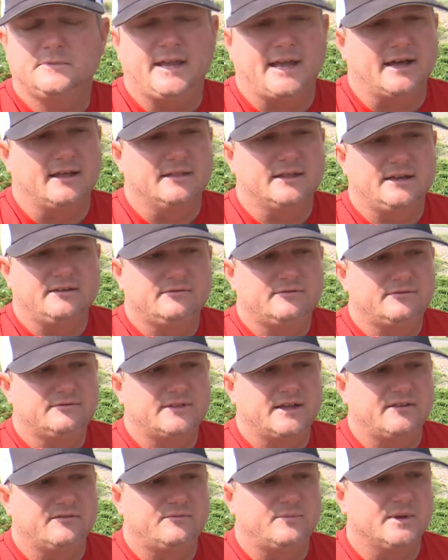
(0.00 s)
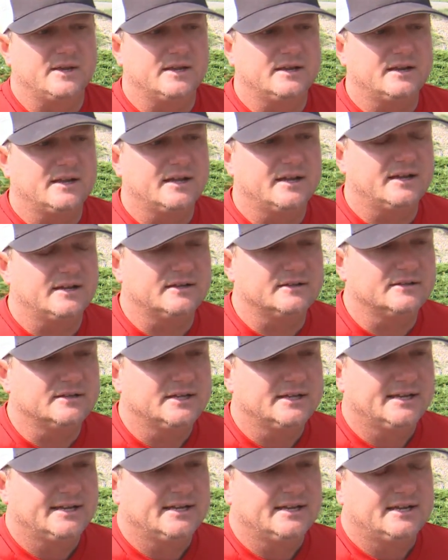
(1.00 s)
Yeah, they've been,
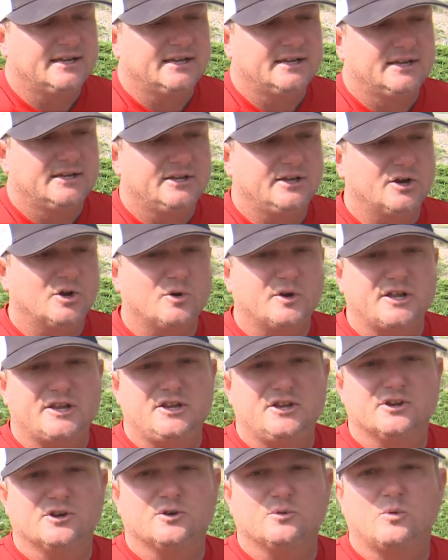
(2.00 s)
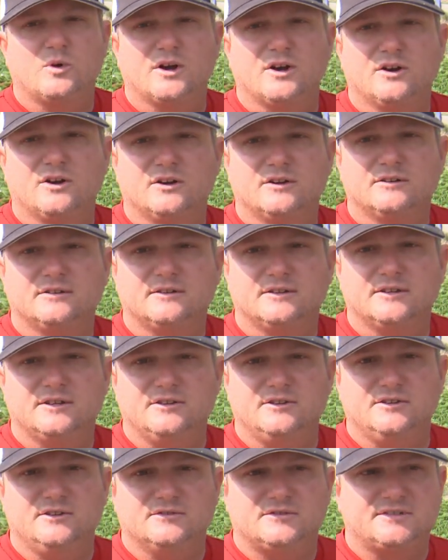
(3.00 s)
you know, in a year where
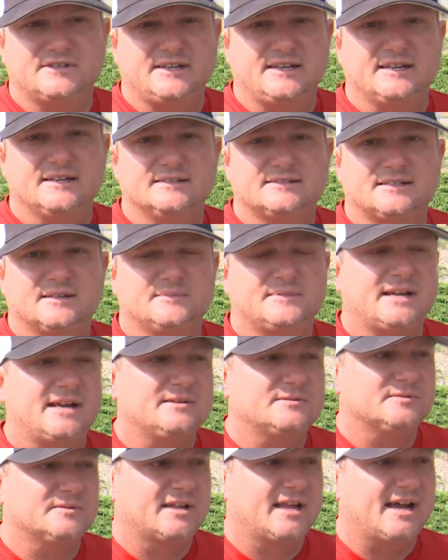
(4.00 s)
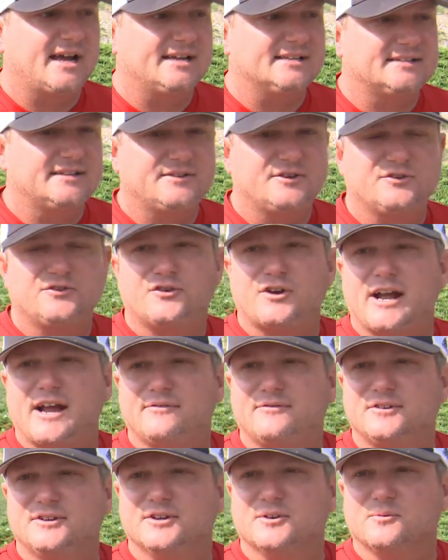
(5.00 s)
you've seen it sometimes with guys in their
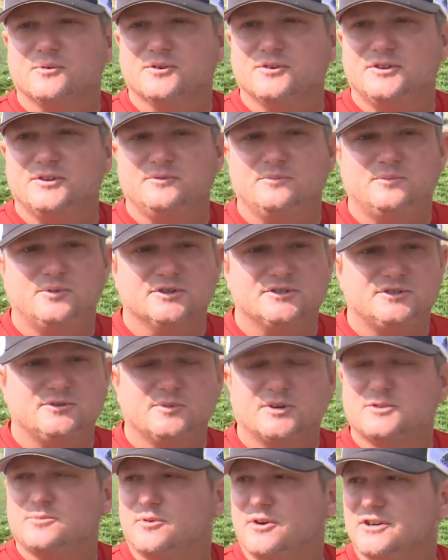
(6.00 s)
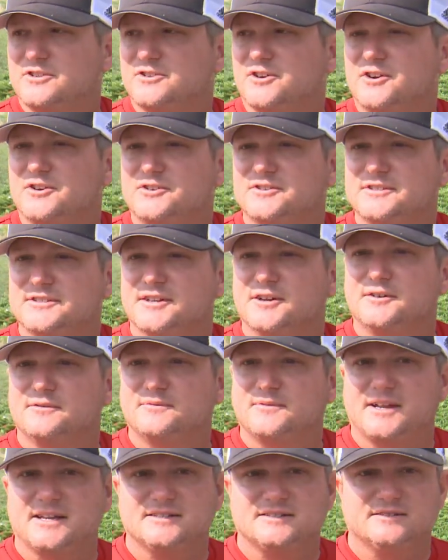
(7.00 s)
draft year where you put too much pressure on
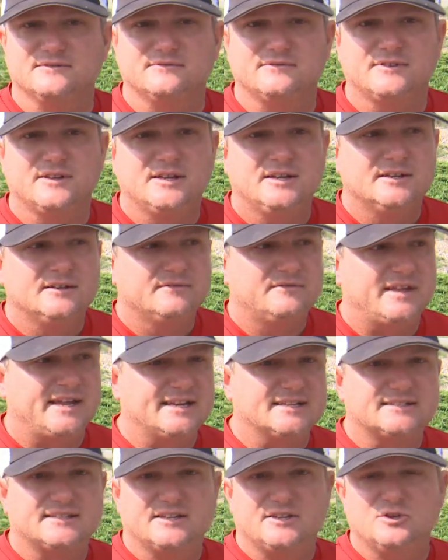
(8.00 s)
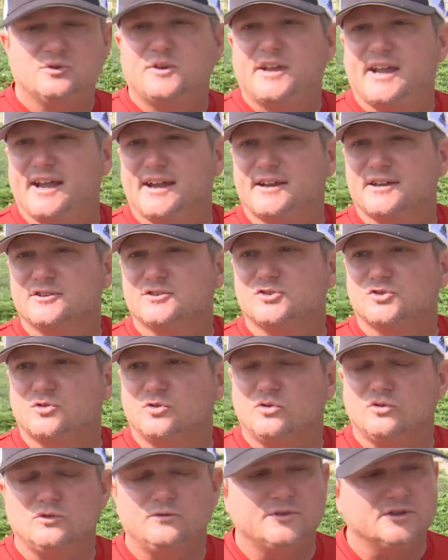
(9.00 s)
yourself because of things that you can't control.